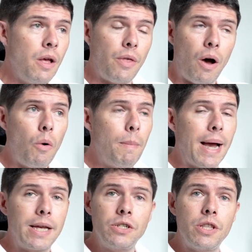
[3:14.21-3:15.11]
the whole
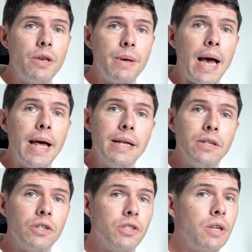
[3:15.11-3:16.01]
package that you get
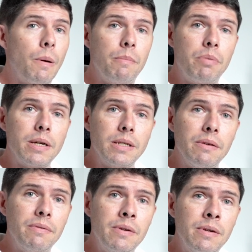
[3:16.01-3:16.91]
is just so
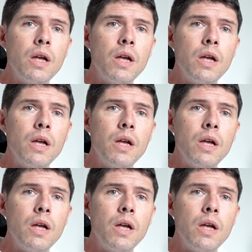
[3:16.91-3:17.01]
impressive.